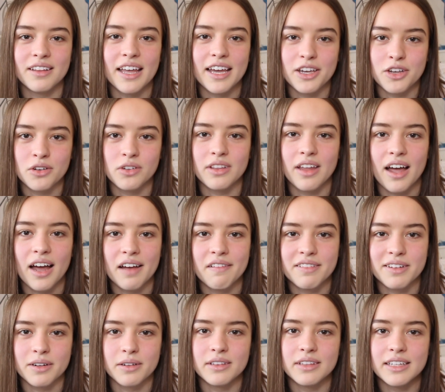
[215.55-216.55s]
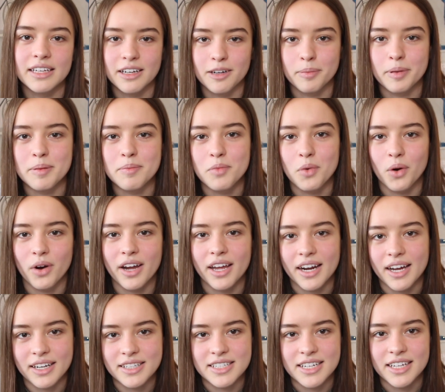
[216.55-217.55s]
like your lives are a little bit more
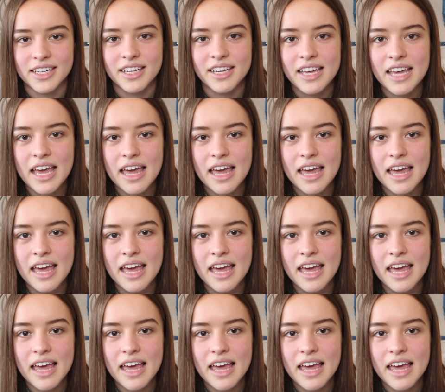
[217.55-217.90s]
connected